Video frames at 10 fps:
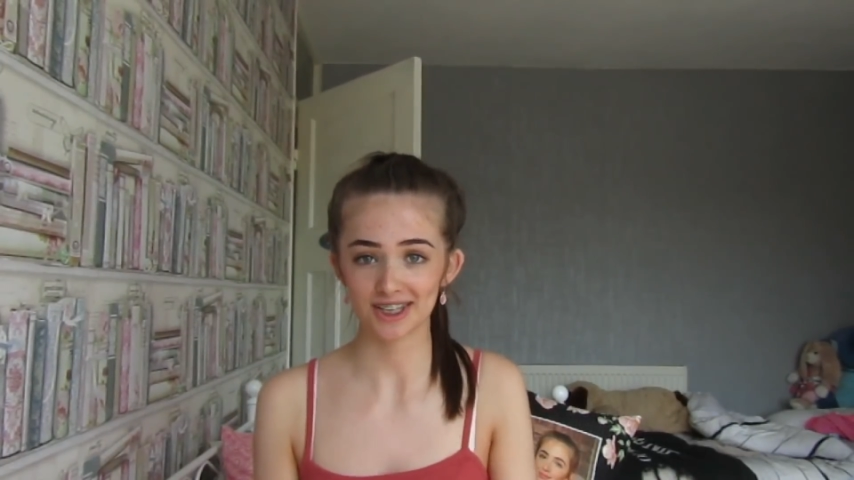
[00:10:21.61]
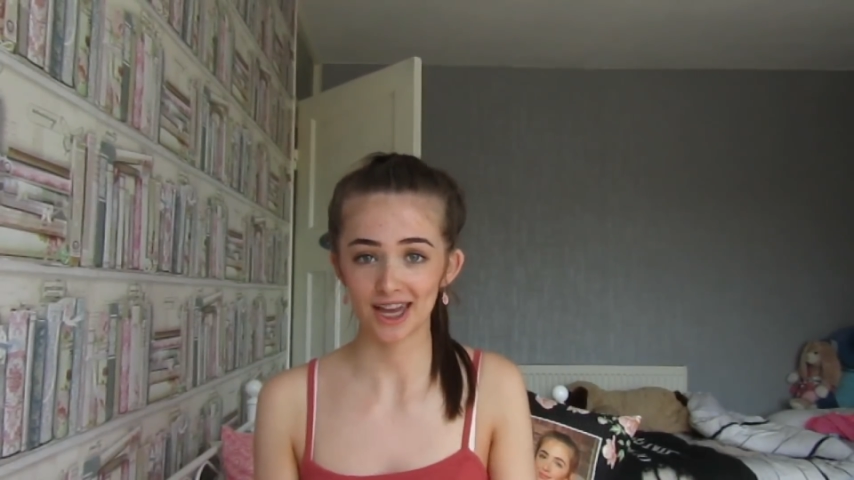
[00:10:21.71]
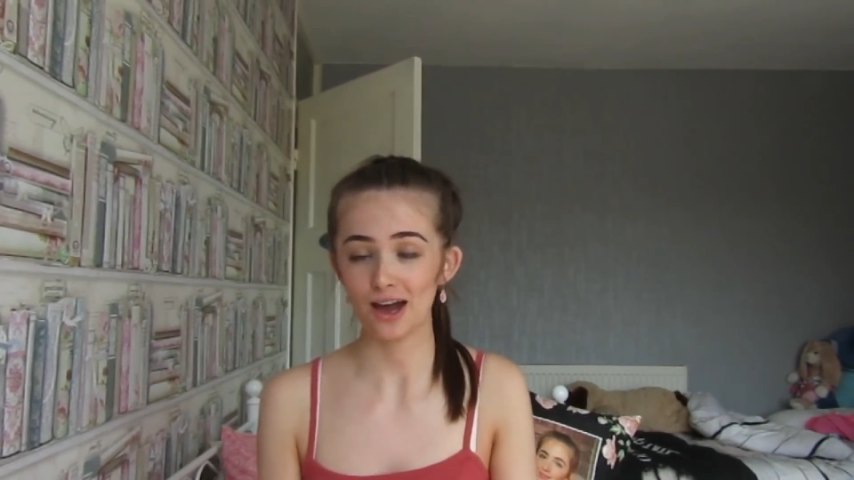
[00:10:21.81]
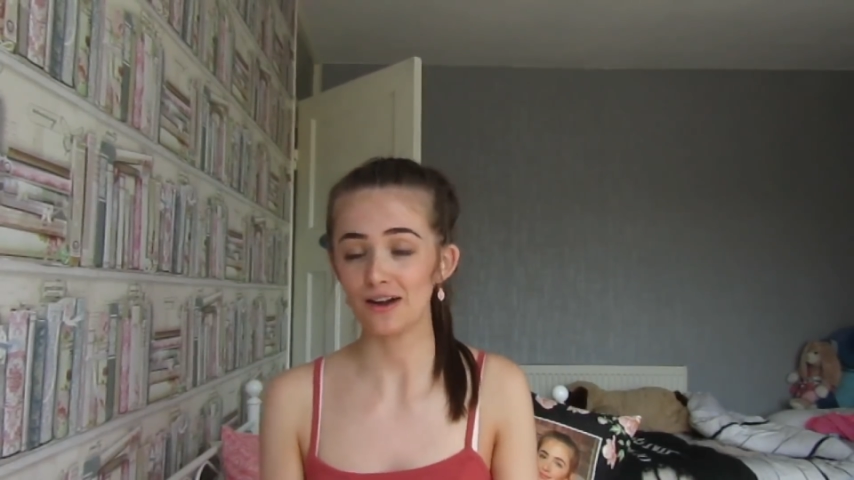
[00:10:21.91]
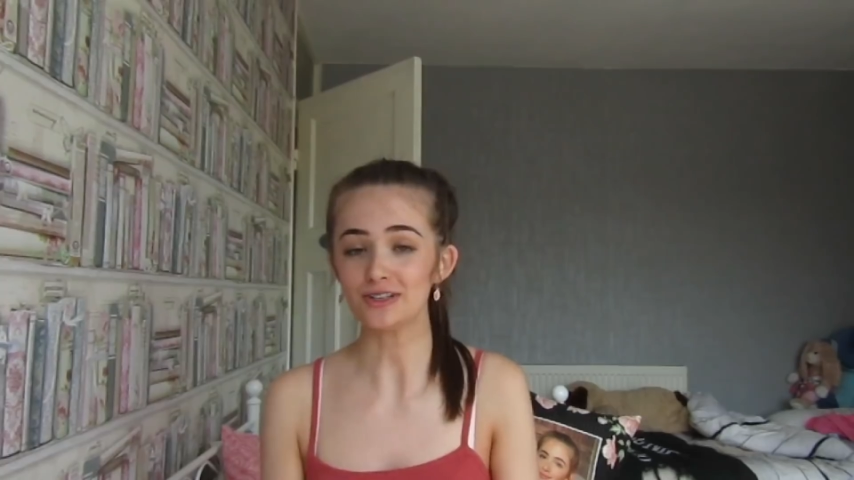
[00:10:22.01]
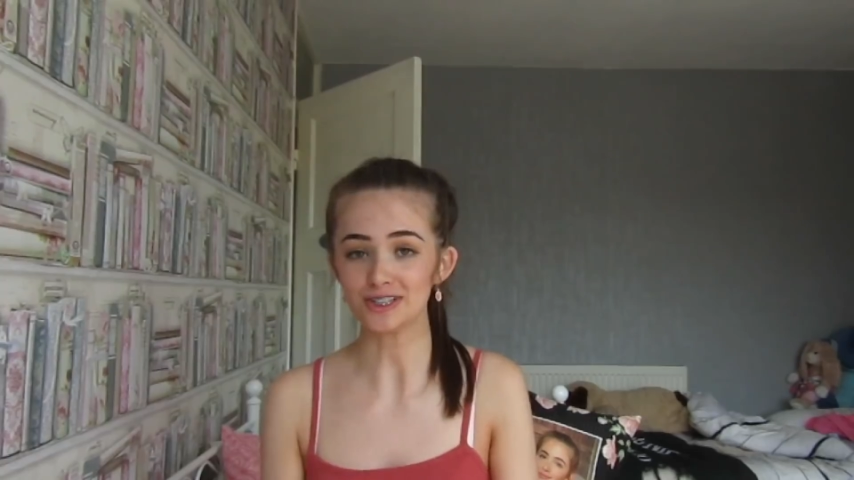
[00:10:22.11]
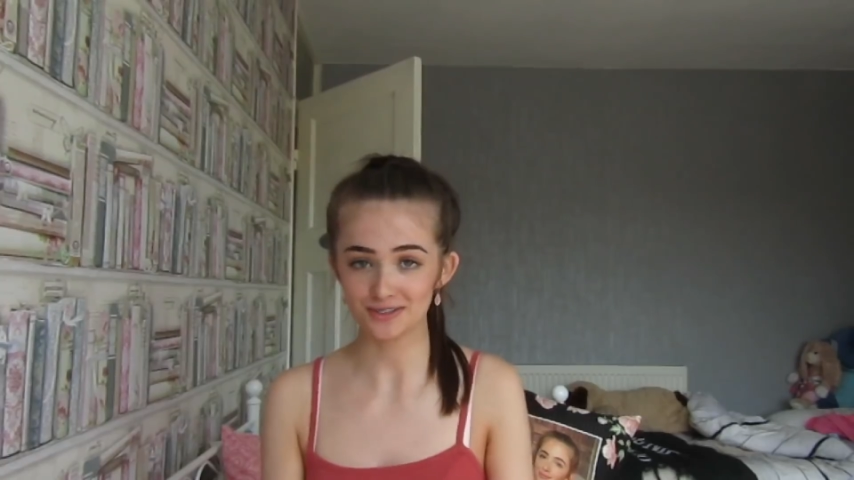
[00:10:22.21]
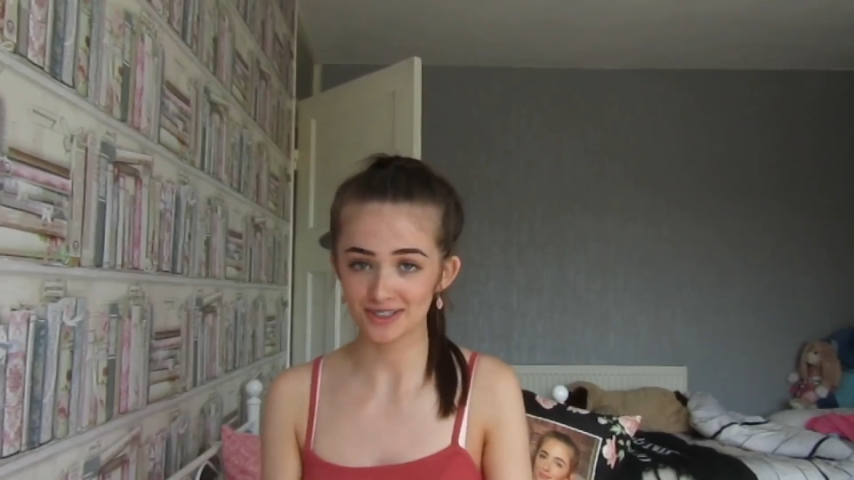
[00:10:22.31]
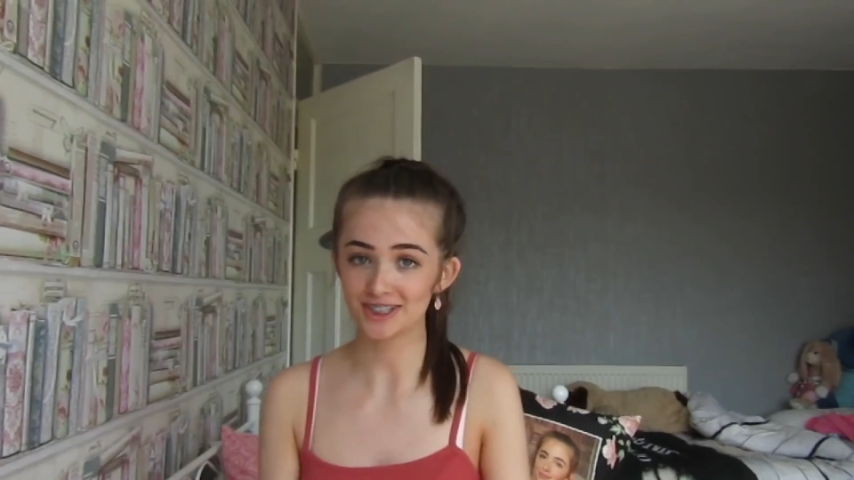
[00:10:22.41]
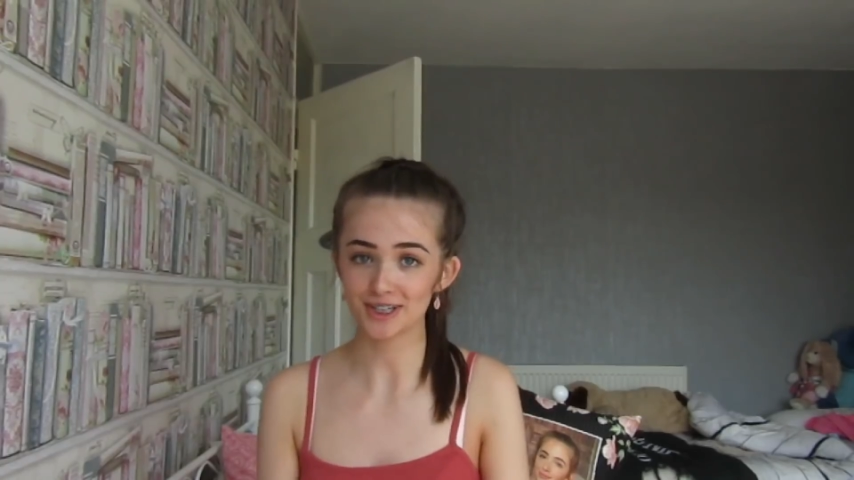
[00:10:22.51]
I kept having
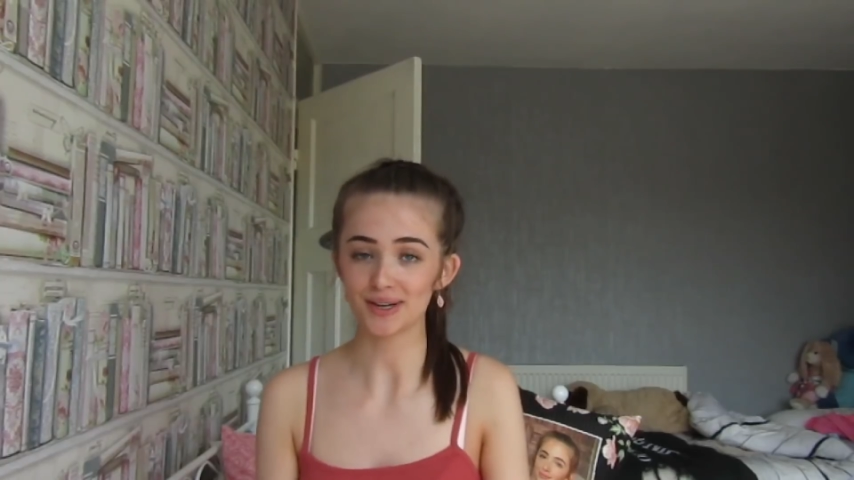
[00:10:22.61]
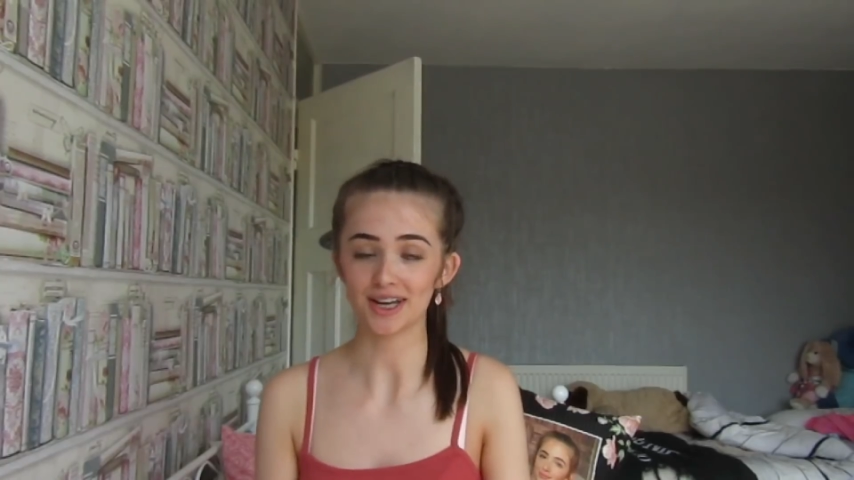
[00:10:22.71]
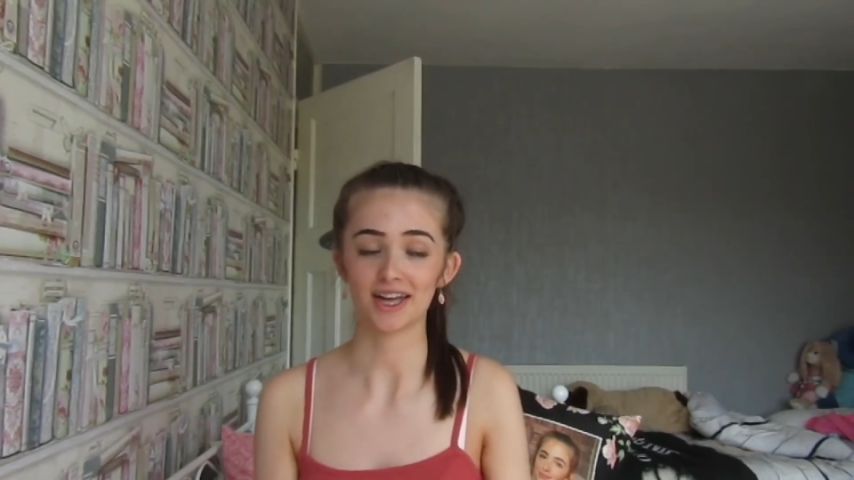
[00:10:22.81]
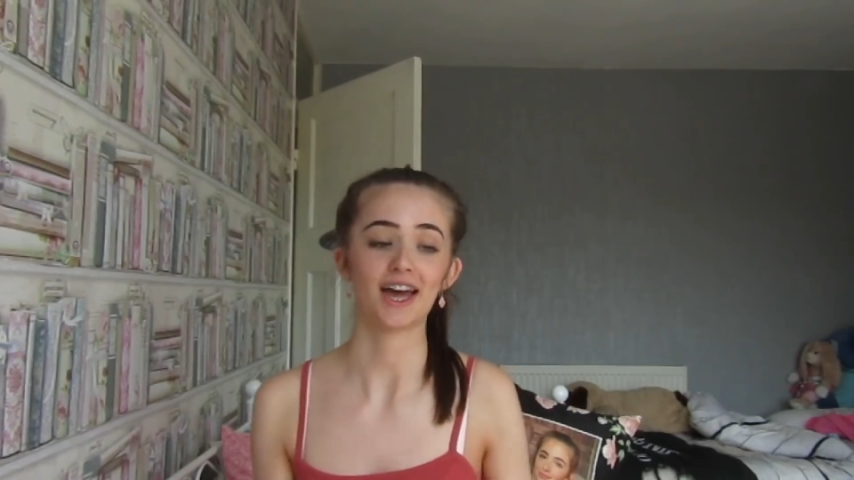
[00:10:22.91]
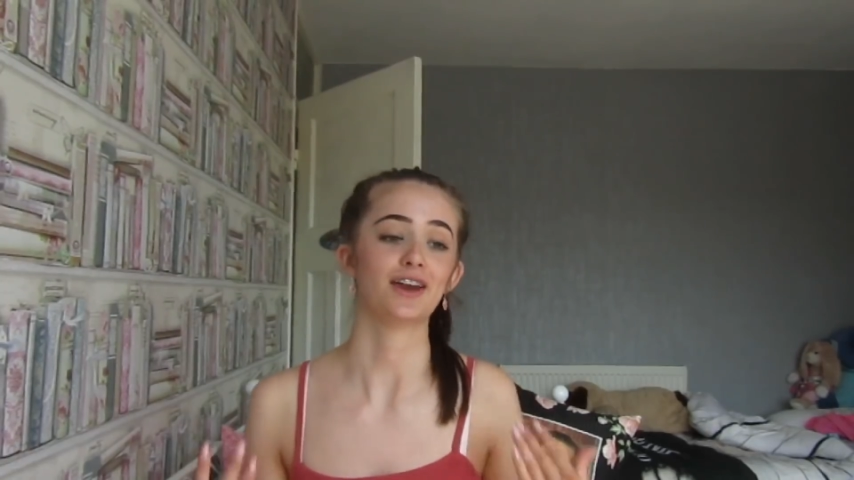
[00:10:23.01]
to redo it